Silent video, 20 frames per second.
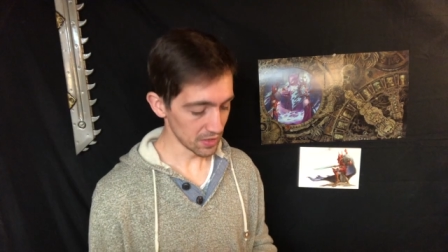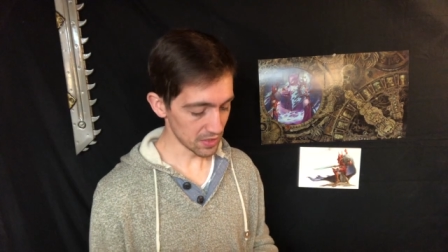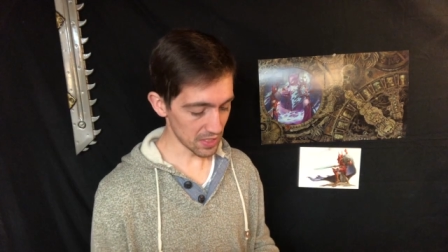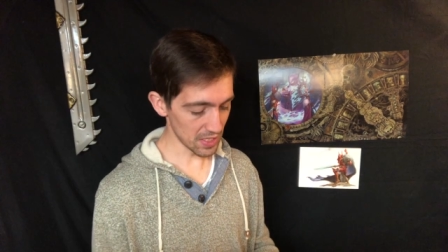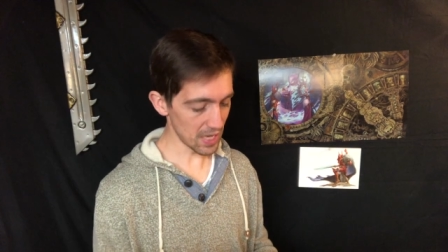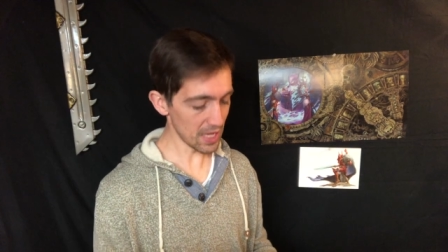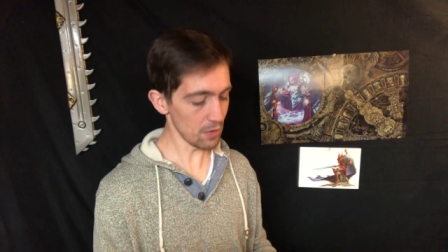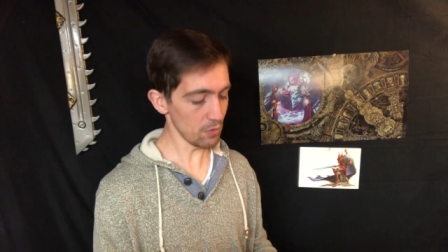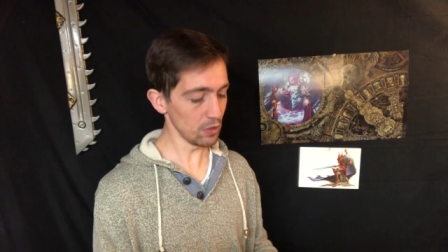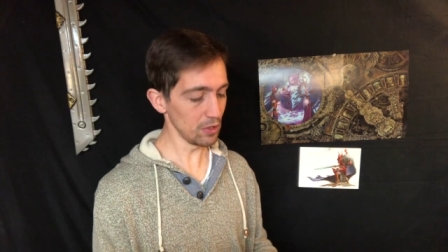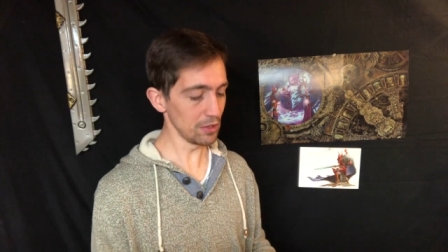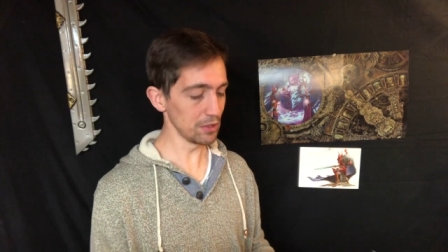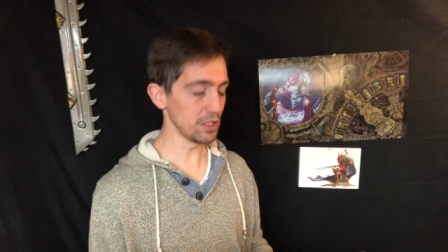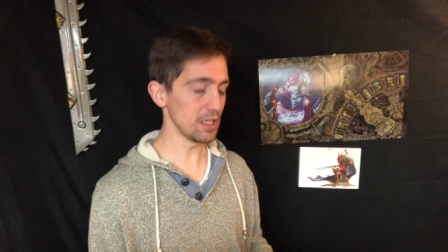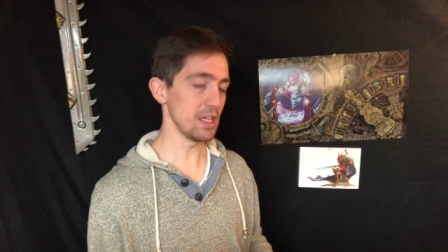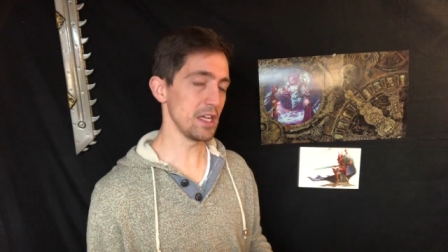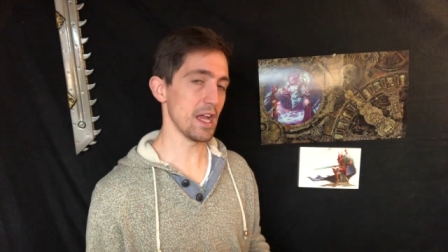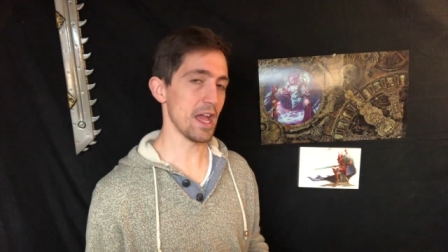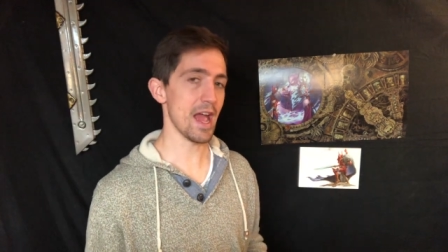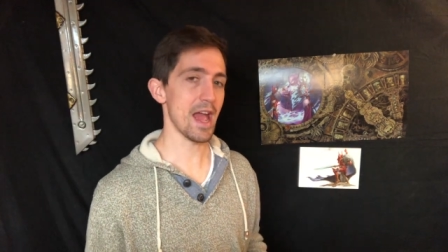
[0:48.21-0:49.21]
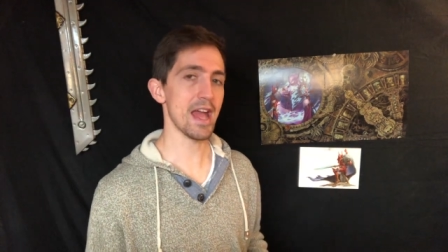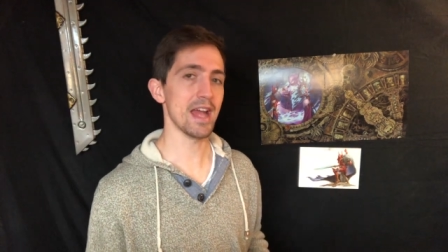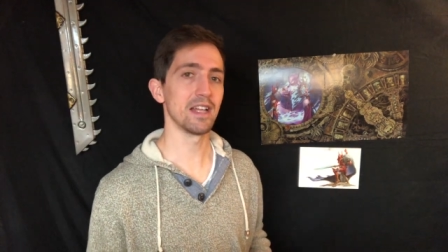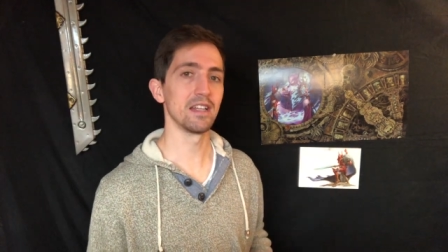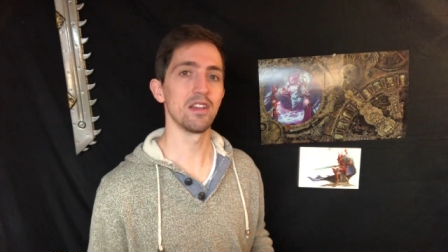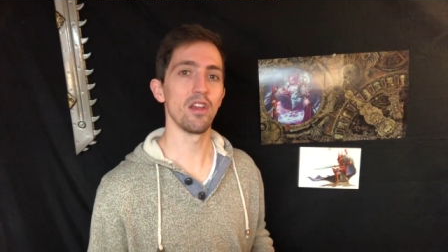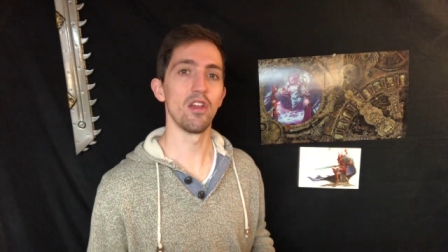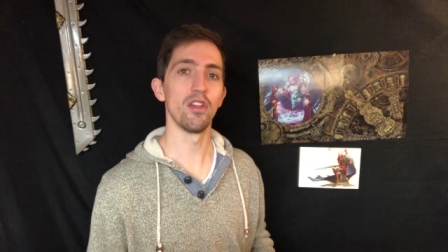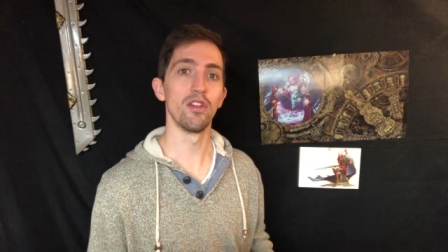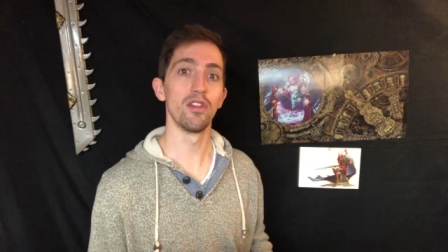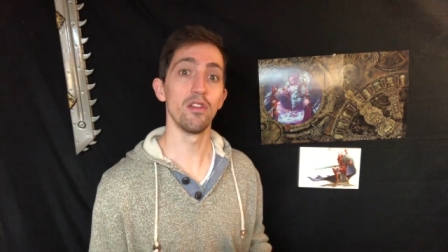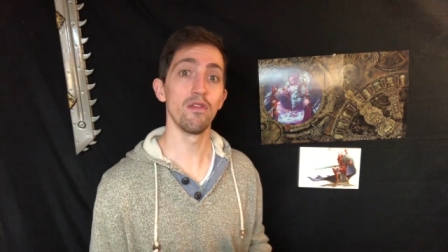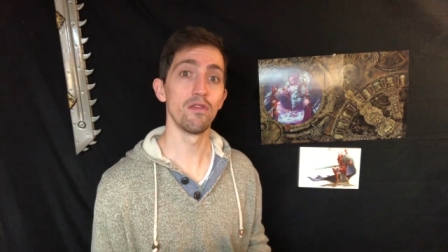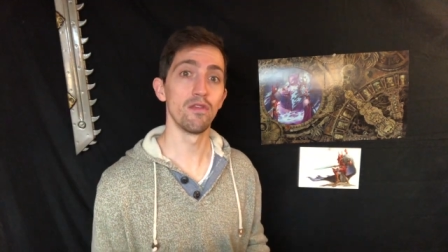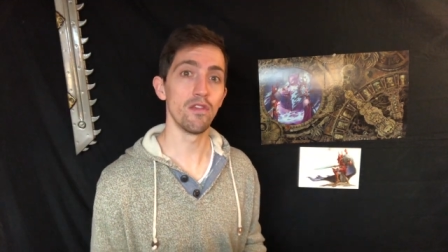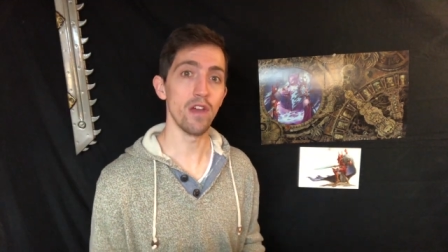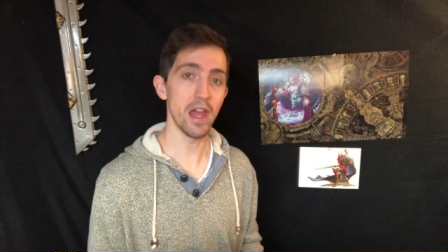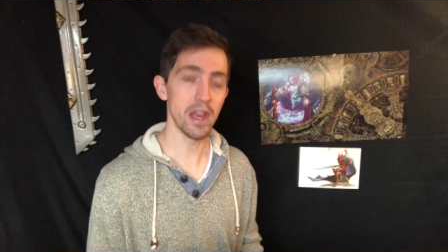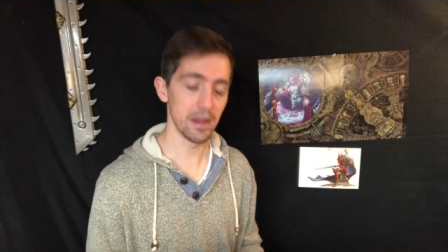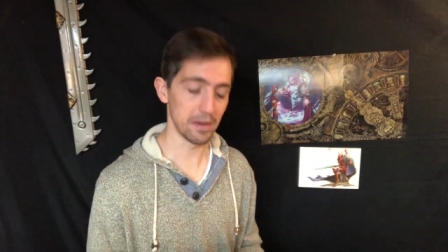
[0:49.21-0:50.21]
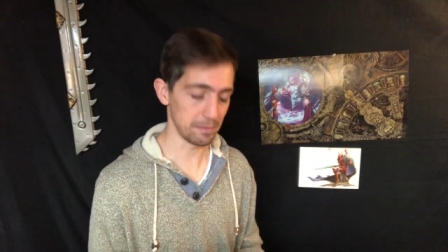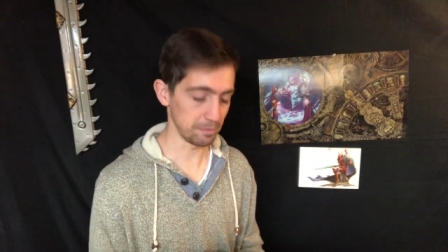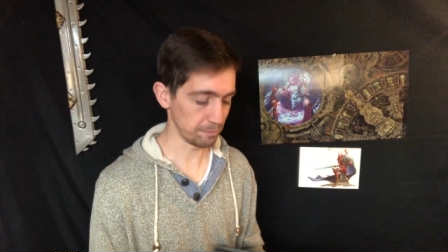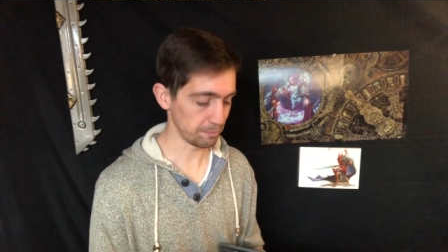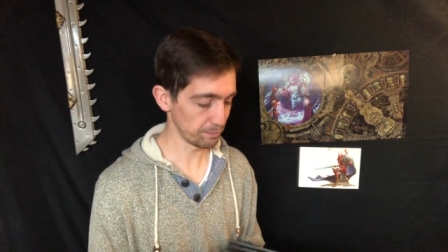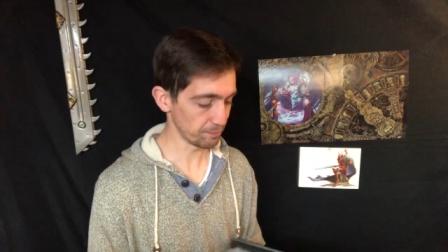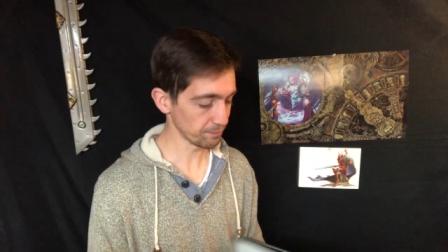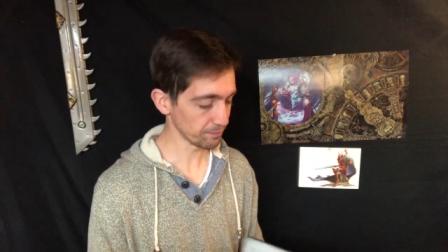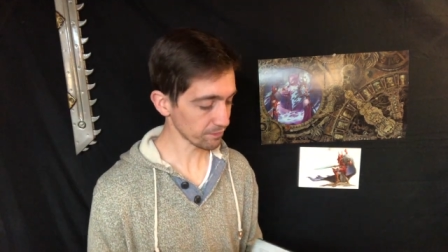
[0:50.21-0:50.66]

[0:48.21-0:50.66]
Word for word: Today, we're looking at the Venom.